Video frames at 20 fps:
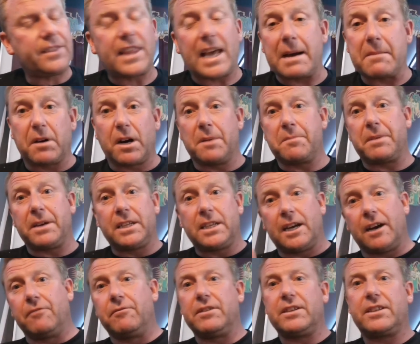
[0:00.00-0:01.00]
That might be
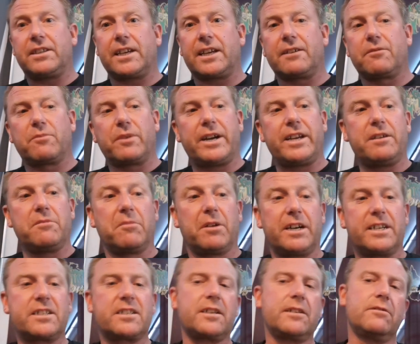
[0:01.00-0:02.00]
the only thing where you
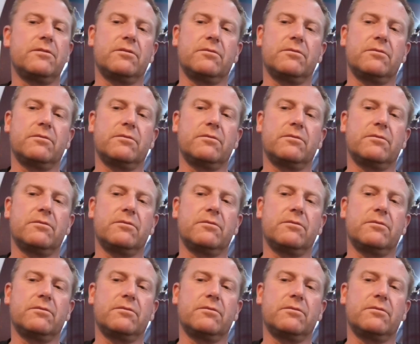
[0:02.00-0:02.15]
might say,